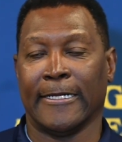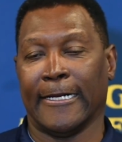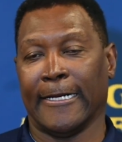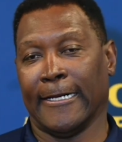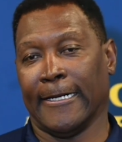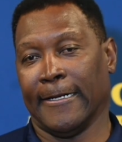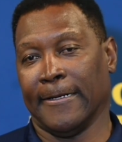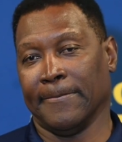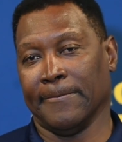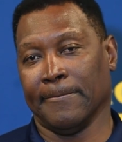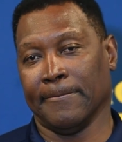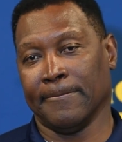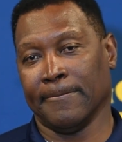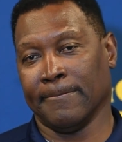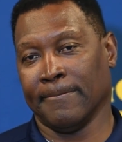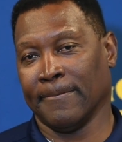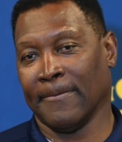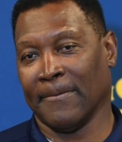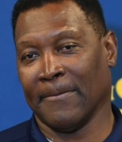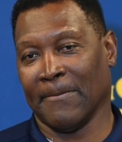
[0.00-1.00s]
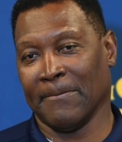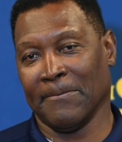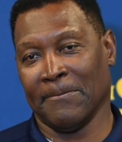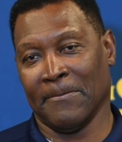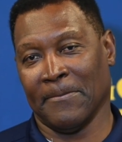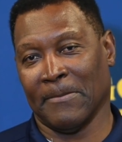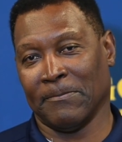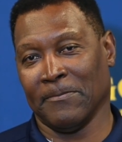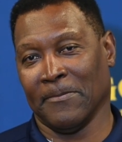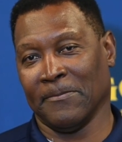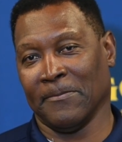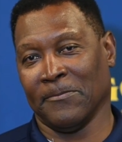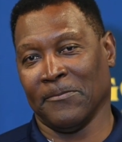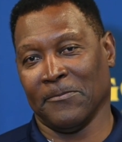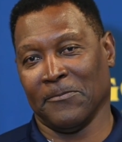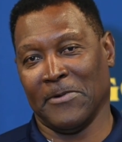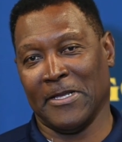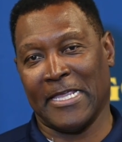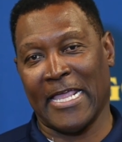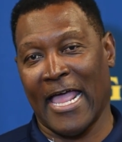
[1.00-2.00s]
Um,
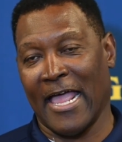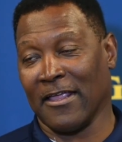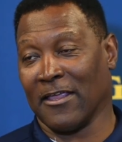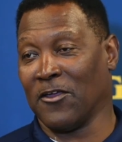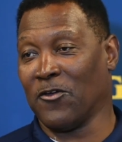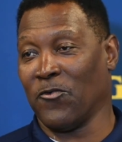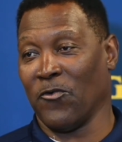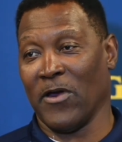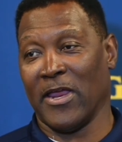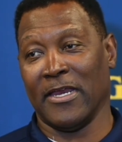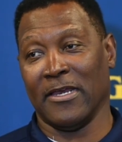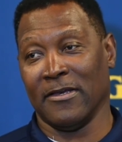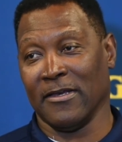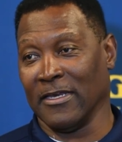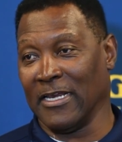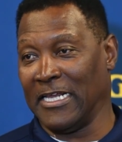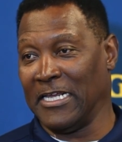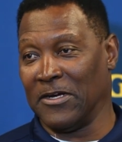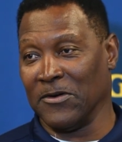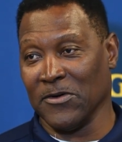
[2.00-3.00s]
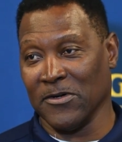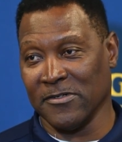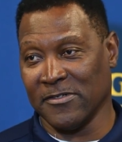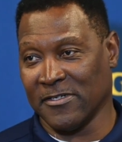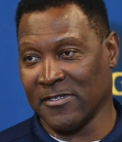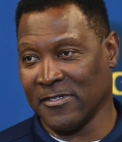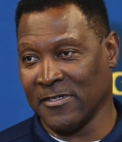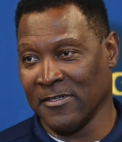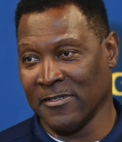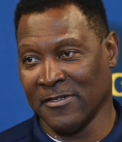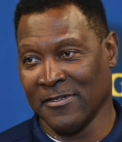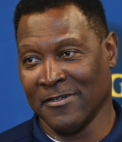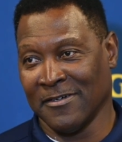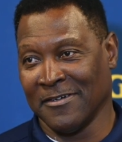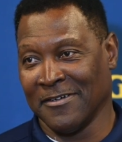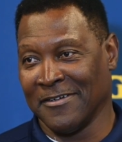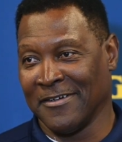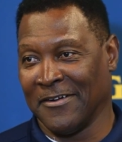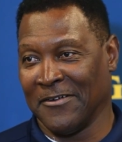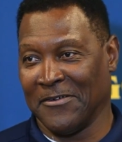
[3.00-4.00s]
we got great leaders.
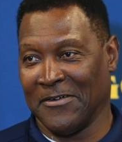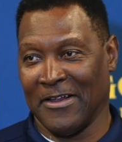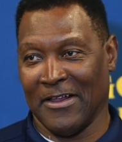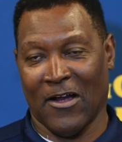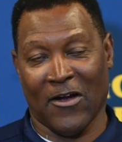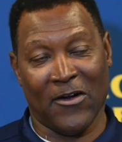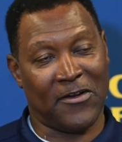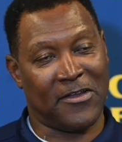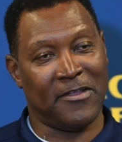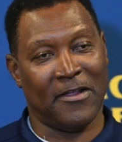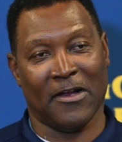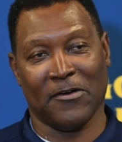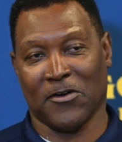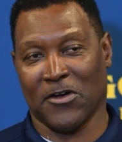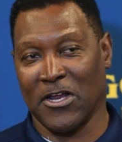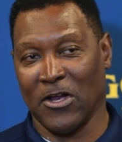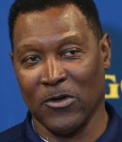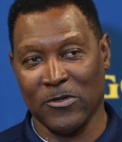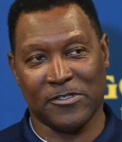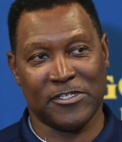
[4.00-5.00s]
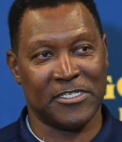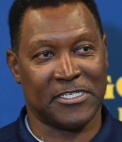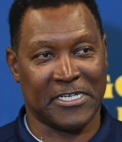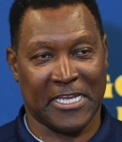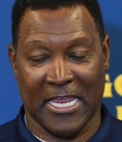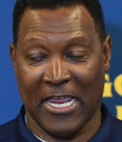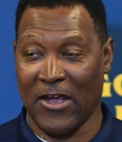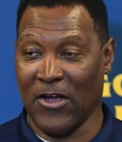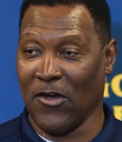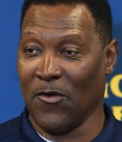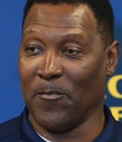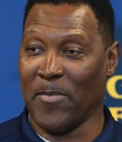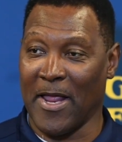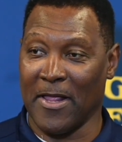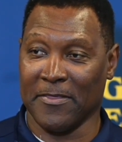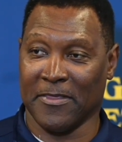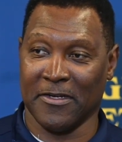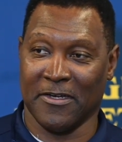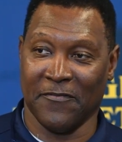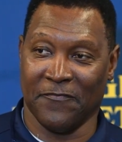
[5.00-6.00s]
Our, our, coaches care
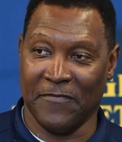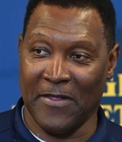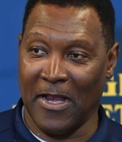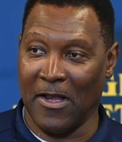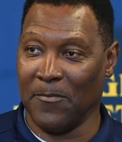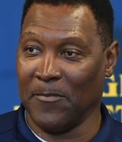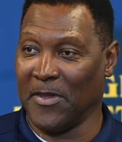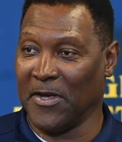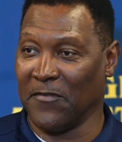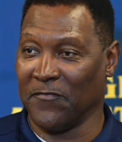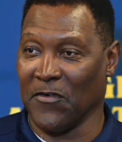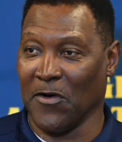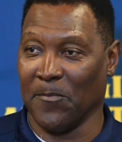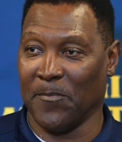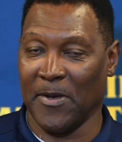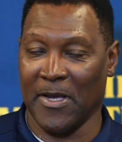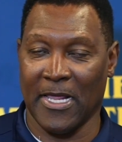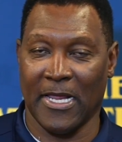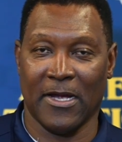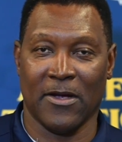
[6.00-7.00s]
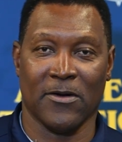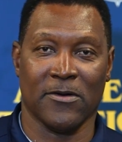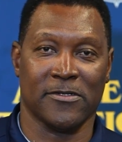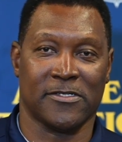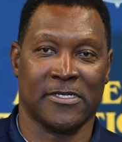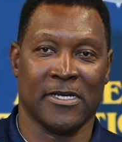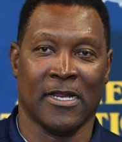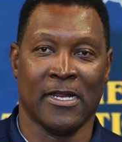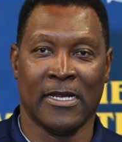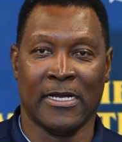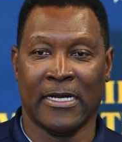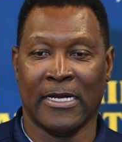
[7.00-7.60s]
about the development of our players.